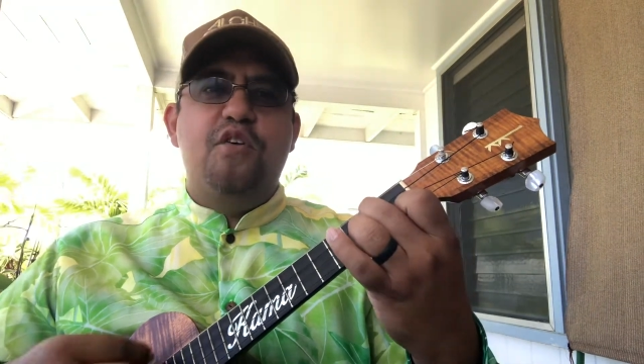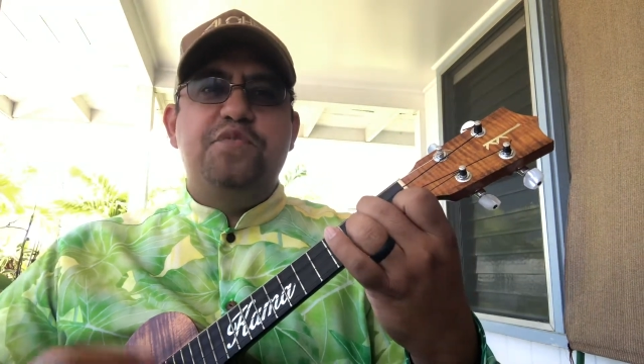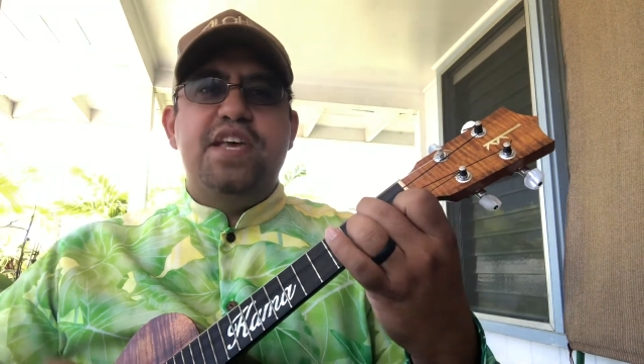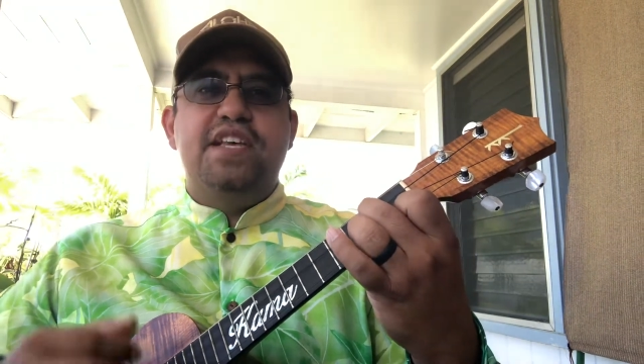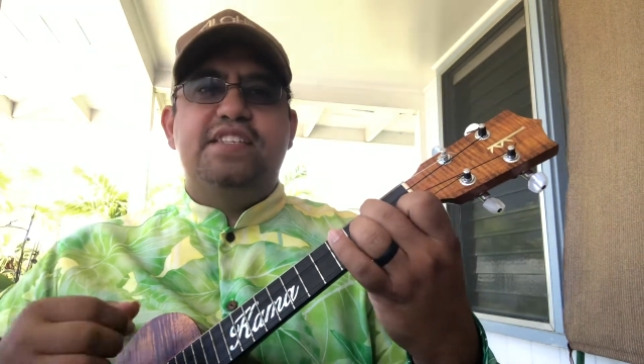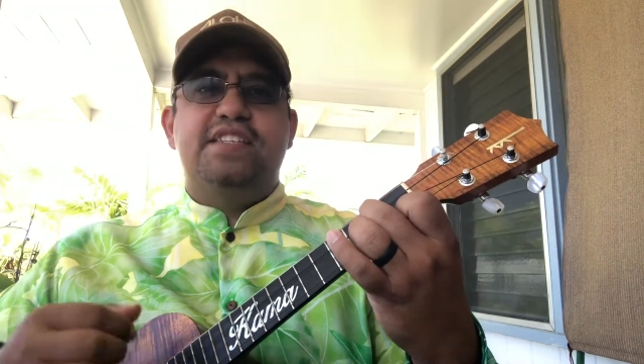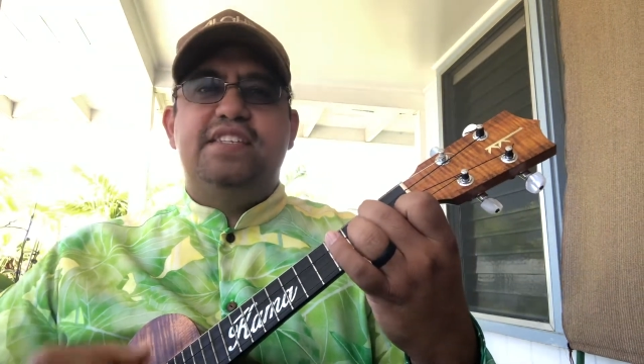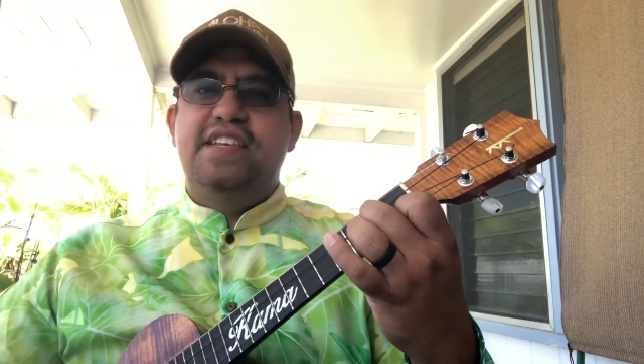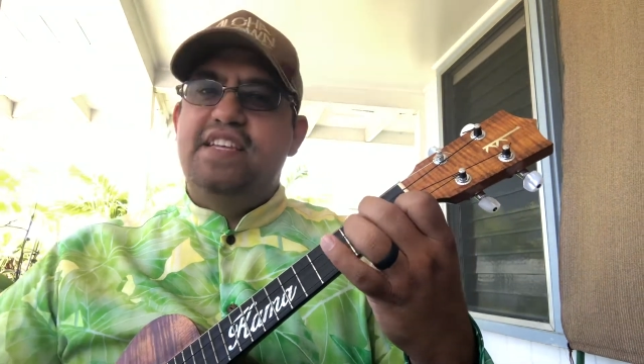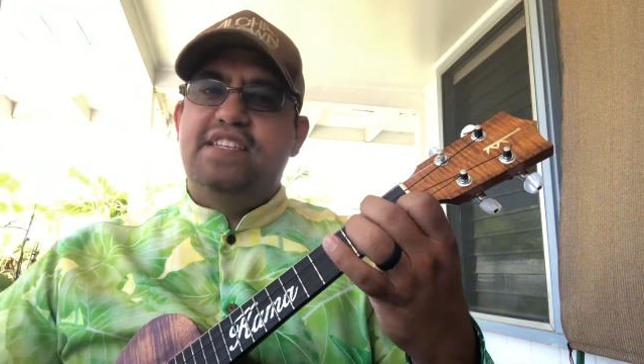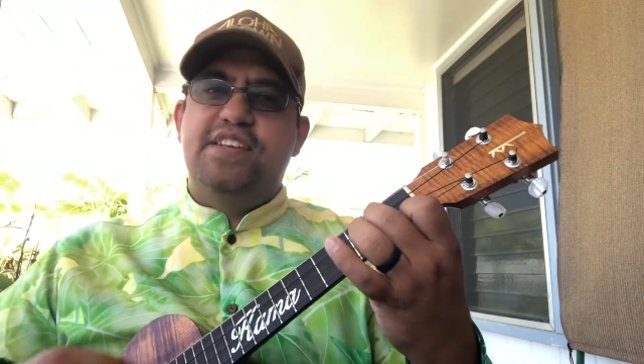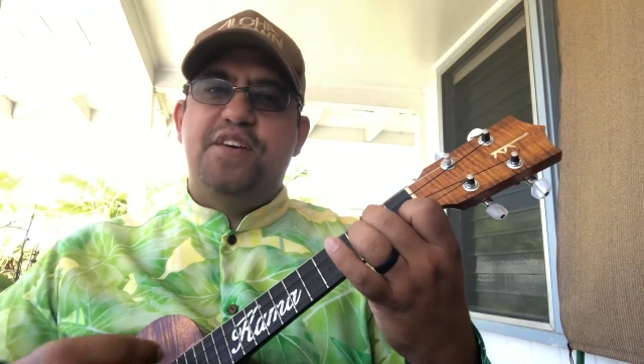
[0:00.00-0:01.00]
this
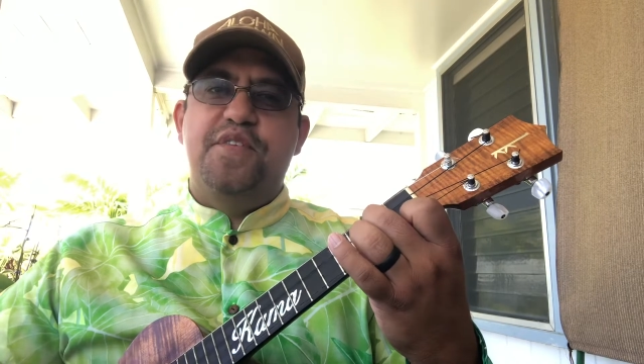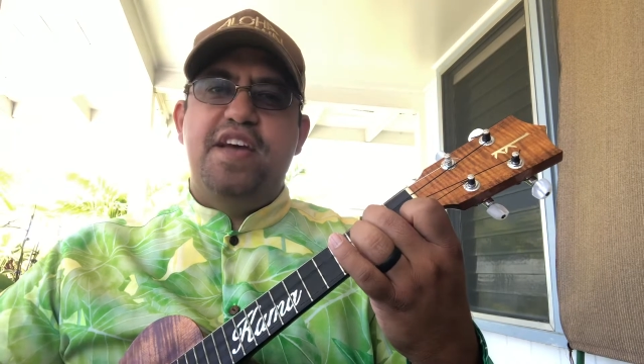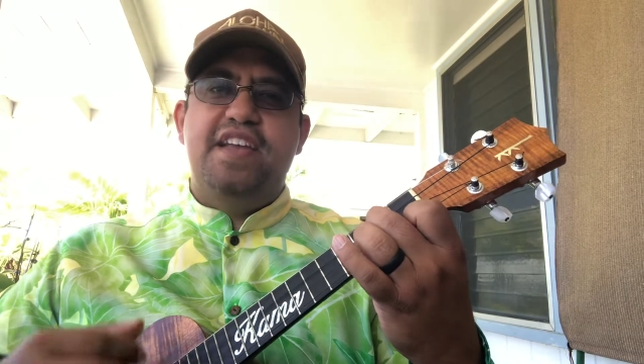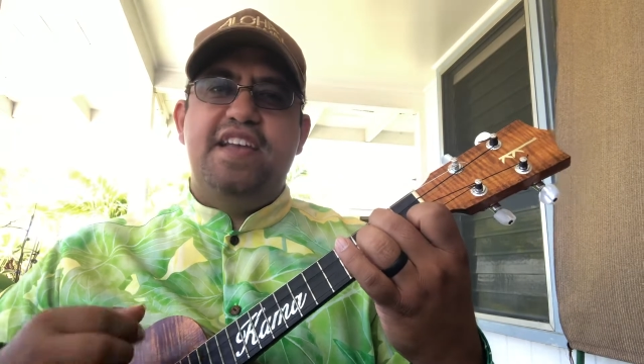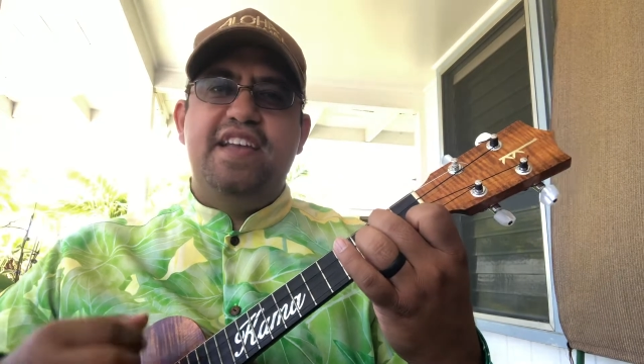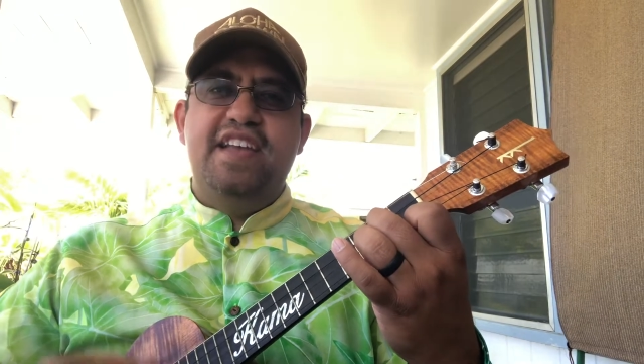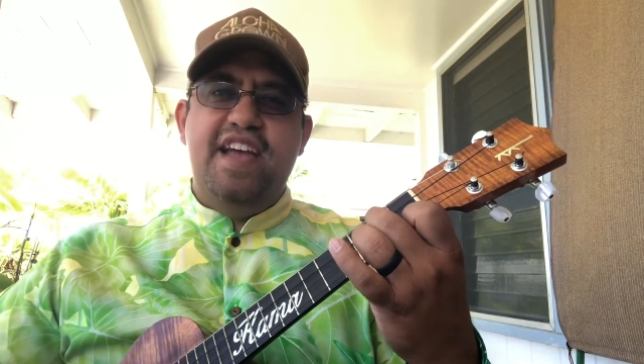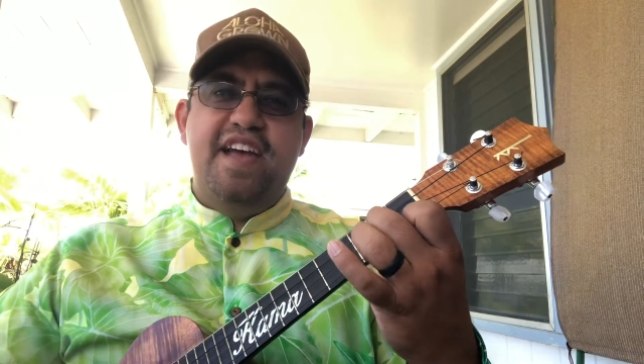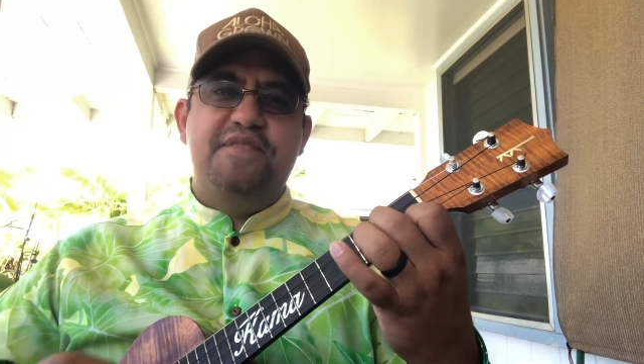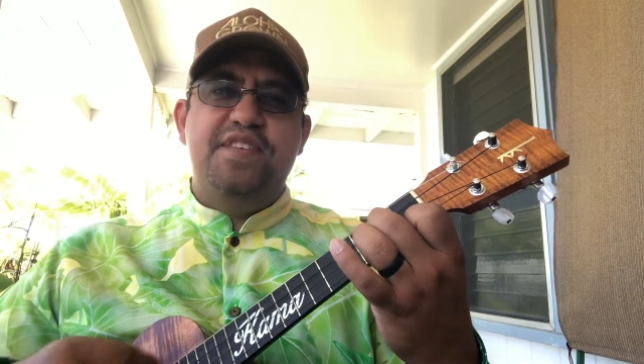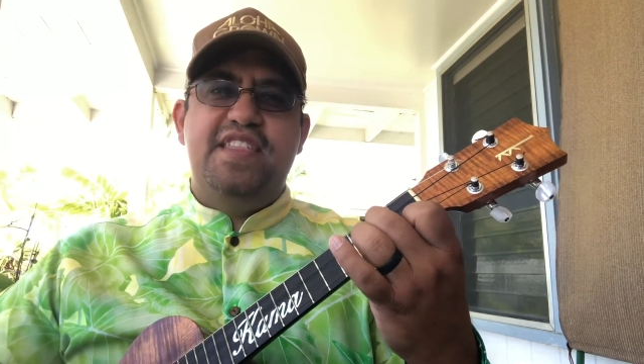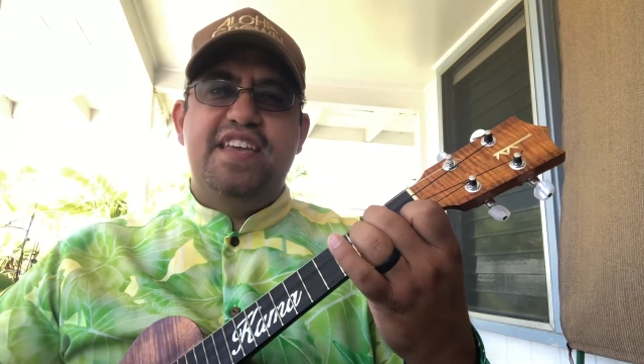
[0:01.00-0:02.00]
is Hawaii,
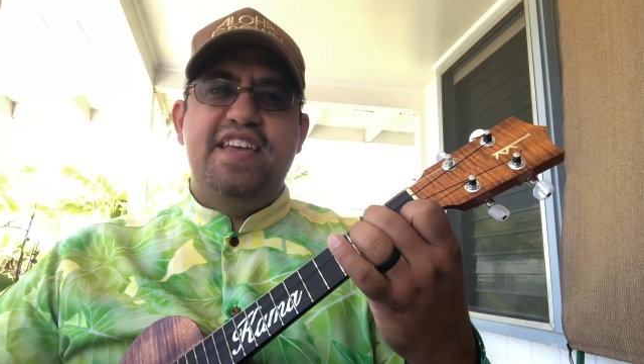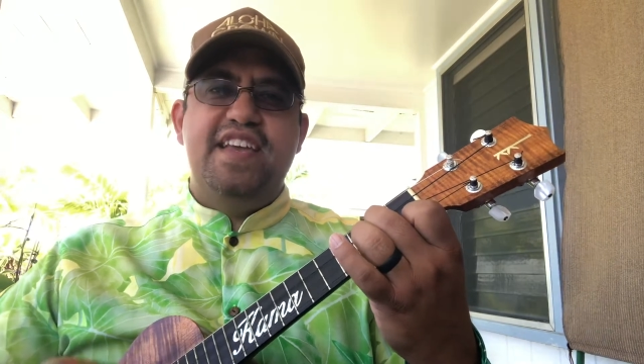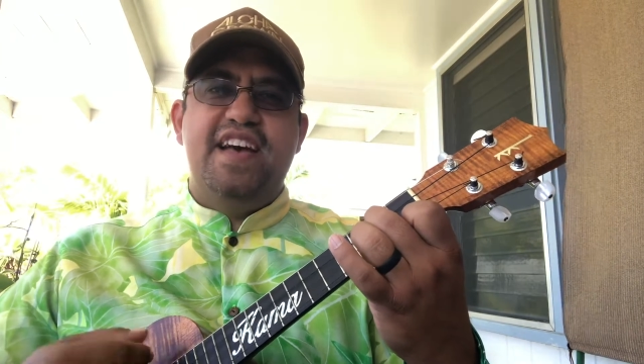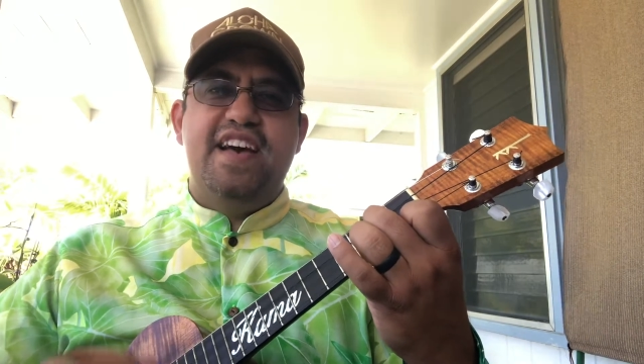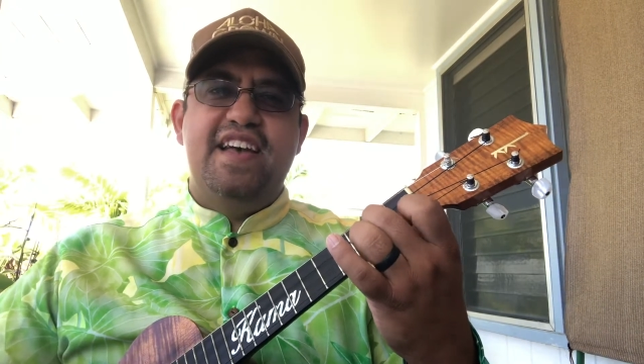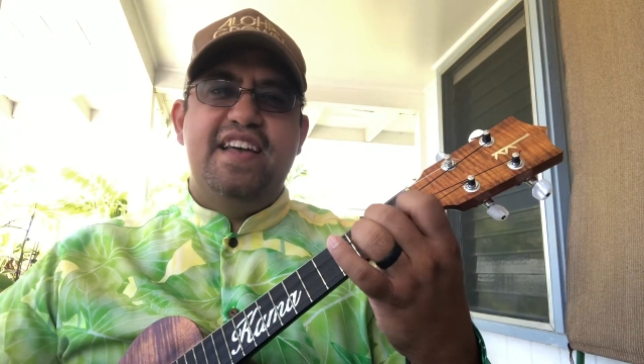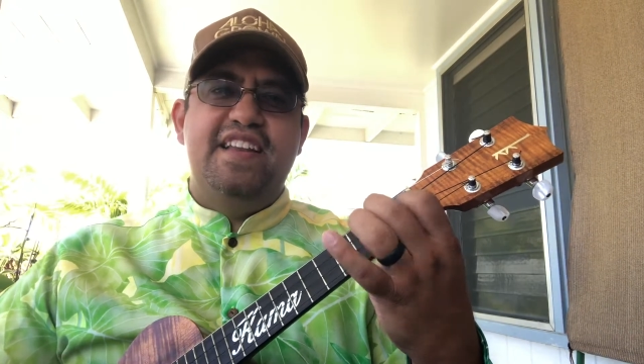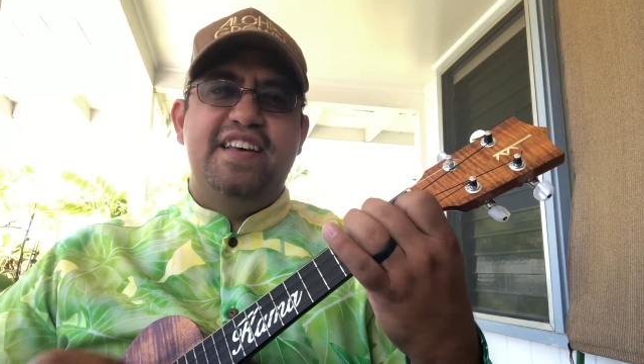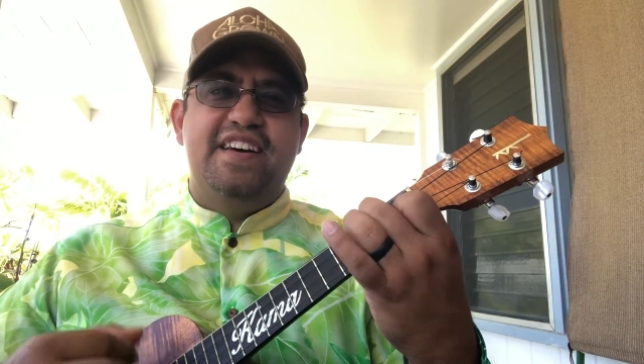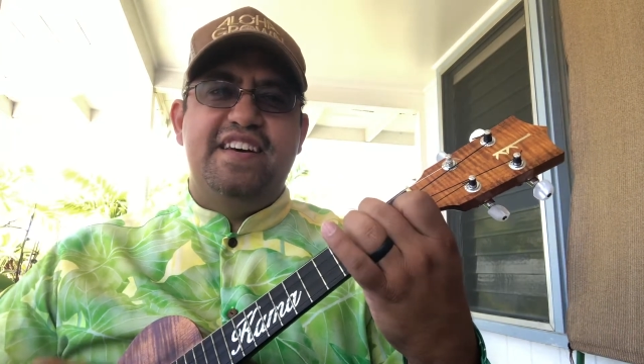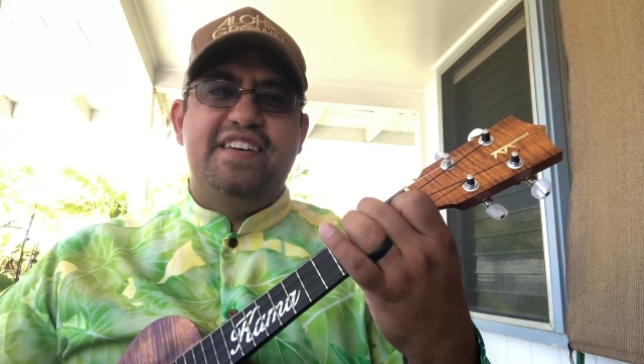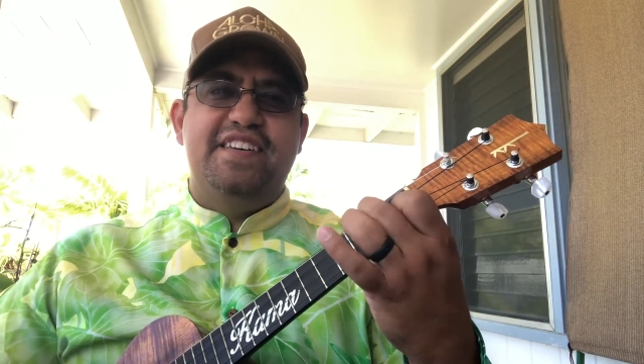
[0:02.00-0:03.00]
everything I
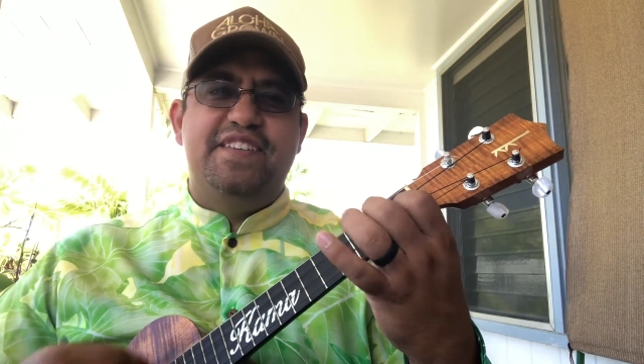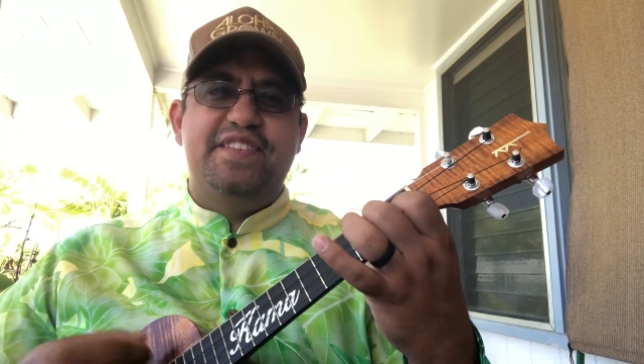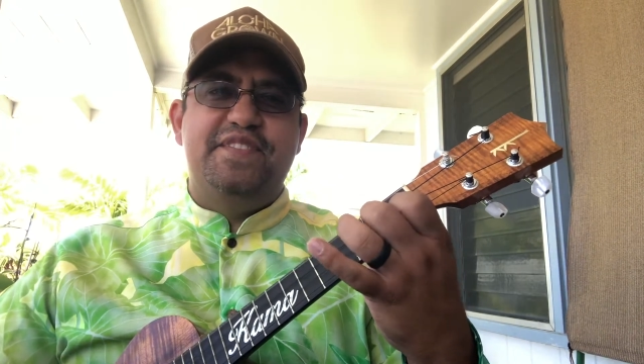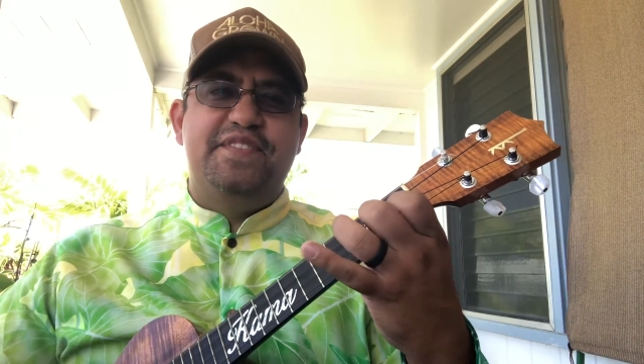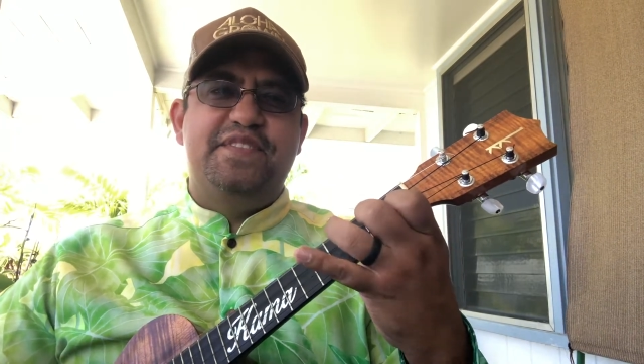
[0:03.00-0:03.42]
love.